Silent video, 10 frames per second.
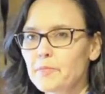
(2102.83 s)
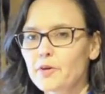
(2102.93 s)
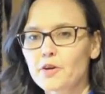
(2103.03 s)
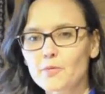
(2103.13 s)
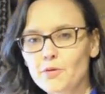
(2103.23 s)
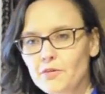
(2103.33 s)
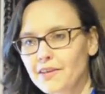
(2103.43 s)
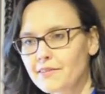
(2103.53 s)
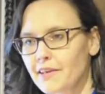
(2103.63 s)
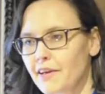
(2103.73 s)
herbal
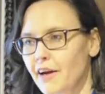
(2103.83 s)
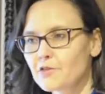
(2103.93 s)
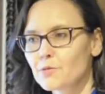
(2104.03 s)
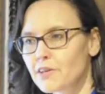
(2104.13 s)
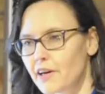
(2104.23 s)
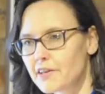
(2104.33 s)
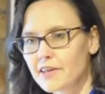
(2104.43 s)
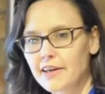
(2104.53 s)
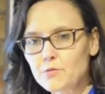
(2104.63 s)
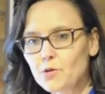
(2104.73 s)
things like
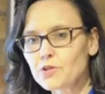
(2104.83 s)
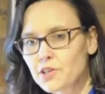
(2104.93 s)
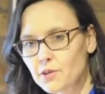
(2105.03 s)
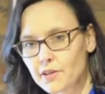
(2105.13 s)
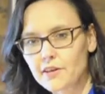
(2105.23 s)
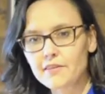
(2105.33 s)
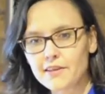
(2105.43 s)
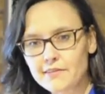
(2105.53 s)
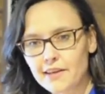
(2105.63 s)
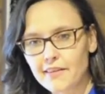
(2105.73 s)
ashwagandha and rhodiola and
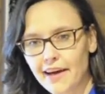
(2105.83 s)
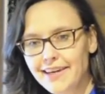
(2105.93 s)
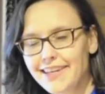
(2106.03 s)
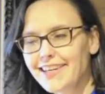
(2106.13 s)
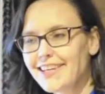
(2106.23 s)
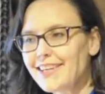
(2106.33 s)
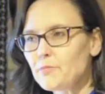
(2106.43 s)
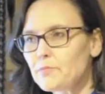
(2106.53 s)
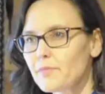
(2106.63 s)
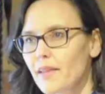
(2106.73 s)
things like that
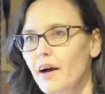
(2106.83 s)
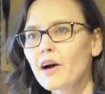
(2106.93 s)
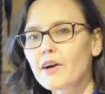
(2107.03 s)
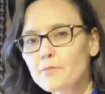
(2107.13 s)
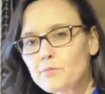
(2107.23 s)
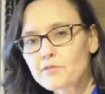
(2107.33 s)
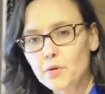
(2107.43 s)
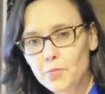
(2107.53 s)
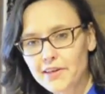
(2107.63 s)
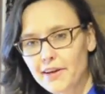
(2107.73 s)
are
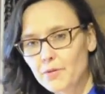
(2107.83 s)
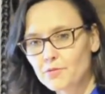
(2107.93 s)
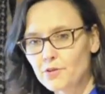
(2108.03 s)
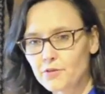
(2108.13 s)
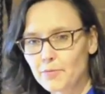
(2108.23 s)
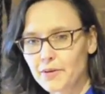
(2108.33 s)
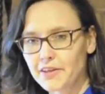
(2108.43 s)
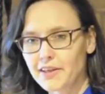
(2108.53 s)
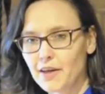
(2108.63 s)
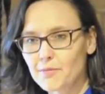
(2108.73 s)
somewhat helpful for
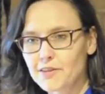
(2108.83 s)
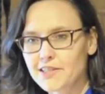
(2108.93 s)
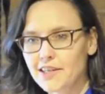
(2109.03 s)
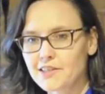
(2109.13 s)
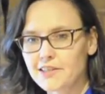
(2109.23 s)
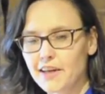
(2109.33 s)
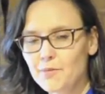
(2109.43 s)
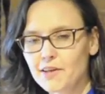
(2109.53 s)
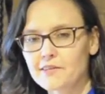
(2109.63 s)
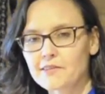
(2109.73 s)
building up the DHEA
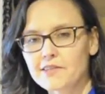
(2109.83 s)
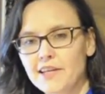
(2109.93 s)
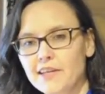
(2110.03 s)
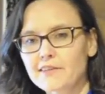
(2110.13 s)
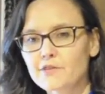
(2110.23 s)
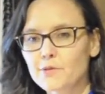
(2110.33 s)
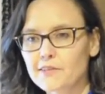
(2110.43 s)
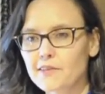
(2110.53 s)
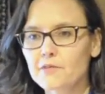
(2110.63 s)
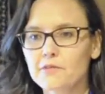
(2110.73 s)
because they're taking
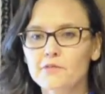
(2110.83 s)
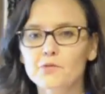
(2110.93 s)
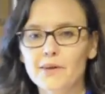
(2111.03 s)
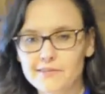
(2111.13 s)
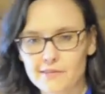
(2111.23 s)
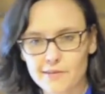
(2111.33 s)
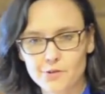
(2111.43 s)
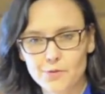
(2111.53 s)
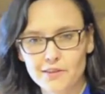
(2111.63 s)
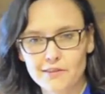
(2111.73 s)
stress off of the rest of the
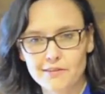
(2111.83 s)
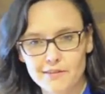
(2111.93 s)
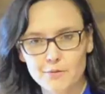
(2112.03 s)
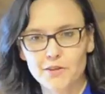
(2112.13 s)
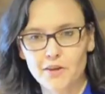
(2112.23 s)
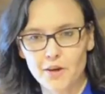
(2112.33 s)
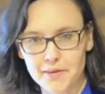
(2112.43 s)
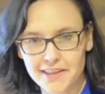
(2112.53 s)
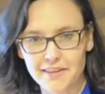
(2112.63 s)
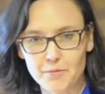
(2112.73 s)
adrenal system and calming
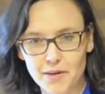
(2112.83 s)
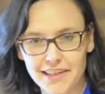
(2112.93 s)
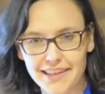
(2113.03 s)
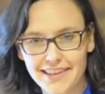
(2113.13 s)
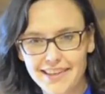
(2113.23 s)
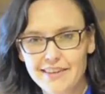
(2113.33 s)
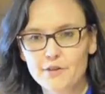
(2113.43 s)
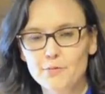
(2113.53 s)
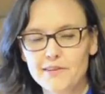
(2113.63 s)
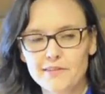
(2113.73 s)
down the body. So
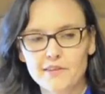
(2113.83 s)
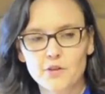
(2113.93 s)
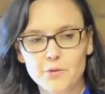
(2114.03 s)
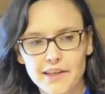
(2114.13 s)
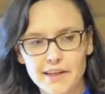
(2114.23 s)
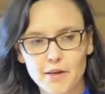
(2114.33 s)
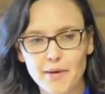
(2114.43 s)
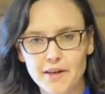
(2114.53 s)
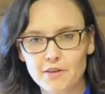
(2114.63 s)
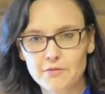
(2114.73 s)
basically creating a
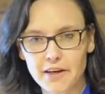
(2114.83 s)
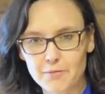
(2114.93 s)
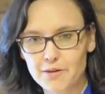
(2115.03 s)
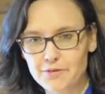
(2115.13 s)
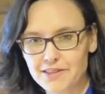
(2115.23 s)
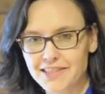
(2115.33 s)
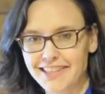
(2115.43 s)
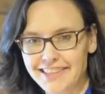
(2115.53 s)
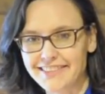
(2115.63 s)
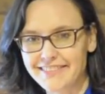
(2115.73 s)
better environment for it to
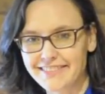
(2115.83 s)
heal.